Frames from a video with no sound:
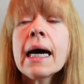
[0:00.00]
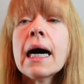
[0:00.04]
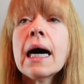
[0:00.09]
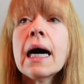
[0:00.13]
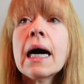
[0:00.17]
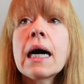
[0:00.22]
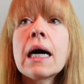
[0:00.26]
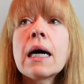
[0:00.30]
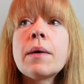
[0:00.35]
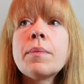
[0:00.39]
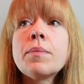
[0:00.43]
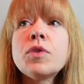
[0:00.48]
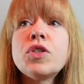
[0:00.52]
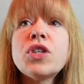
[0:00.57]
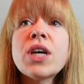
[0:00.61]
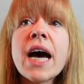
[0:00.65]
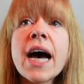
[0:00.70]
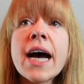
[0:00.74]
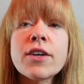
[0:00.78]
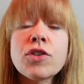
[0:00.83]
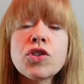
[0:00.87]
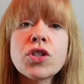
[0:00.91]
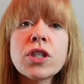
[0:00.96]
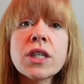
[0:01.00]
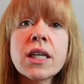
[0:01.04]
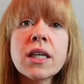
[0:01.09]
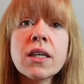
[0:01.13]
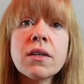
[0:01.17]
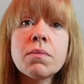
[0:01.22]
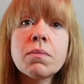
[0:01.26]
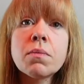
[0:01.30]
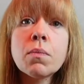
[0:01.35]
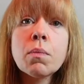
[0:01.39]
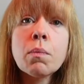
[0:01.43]
to
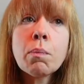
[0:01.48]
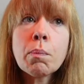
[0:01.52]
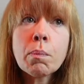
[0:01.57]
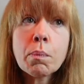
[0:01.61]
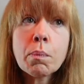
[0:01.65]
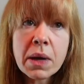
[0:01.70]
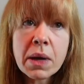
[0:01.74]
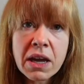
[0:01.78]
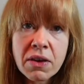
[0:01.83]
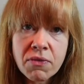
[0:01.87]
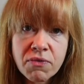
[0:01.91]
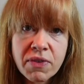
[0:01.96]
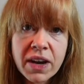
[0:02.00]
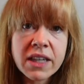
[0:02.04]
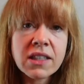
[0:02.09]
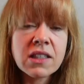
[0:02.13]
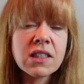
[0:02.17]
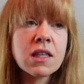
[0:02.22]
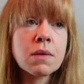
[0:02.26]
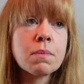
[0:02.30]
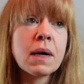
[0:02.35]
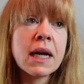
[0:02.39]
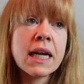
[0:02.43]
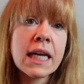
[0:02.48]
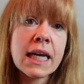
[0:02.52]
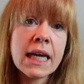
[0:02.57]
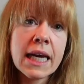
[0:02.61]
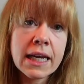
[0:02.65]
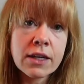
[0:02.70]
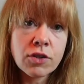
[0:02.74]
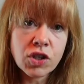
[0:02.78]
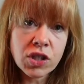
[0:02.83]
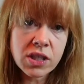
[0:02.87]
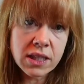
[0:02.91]
actually invest the money
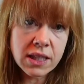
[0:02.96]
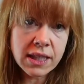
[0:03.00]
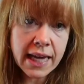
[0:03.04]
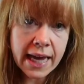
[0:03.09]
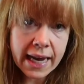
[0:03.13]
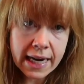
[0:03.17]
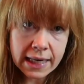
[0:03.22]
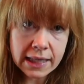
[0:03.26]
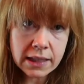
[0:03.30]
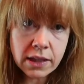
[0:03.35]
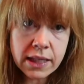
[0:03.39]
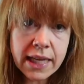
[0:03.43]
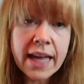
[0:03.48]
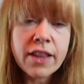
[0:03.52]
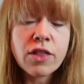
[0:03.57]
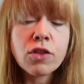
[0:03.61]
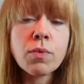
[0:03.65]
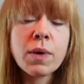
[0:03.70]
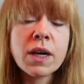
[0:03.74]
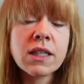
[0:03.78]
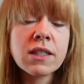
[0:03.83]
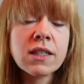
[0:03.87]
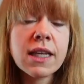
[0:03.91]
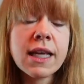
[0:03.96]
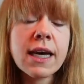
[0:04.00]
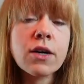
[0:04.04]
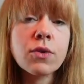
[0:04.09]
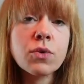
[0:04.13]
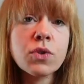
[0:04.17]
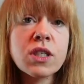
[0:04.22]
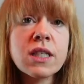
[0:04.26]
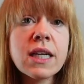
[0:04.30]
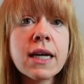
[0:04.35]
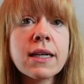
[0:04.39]
and just get the rest of the
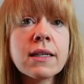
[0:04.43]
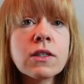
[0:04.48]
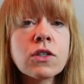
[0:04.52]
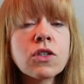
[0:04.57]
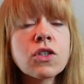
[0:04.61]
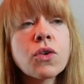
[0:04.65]
house done.